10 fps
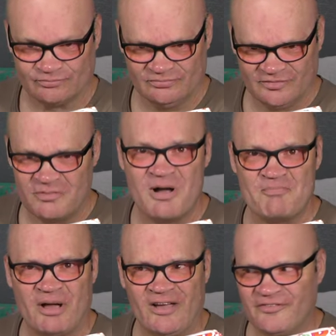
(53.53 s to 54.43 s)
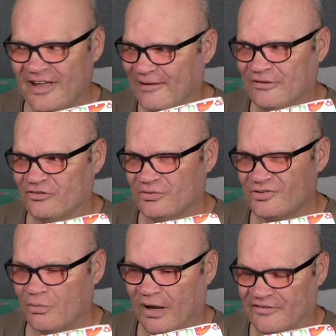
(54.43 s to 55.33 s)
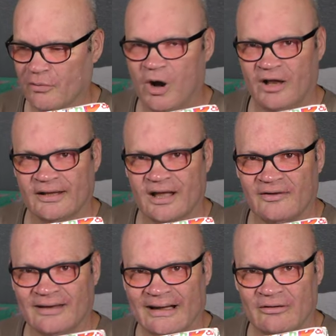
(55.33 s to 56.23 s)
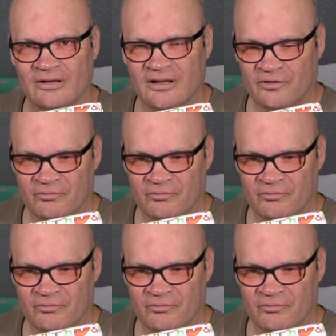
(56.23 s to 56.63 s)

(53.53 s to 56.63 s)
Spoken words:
for my birthday, which was quite a while ago now.